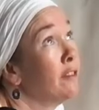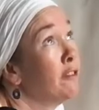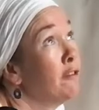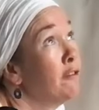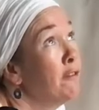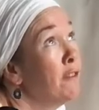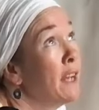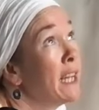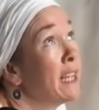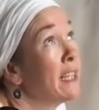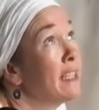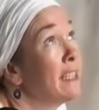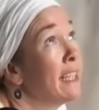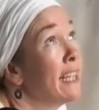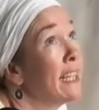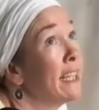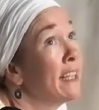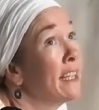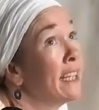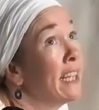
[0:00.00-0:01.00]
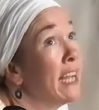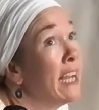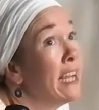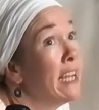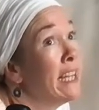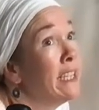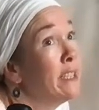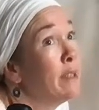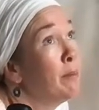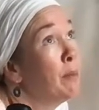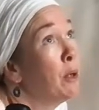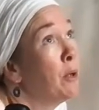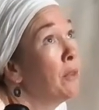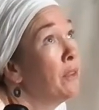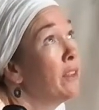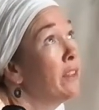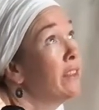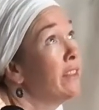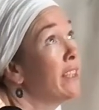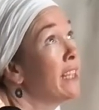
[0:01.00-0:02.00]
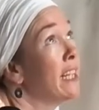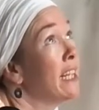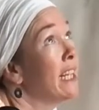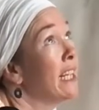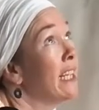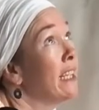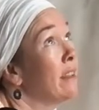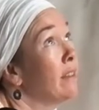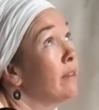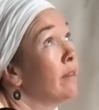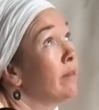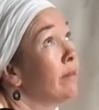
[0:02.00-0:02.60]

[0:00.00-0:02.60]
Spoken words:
fixing the gaze upon the ceiling.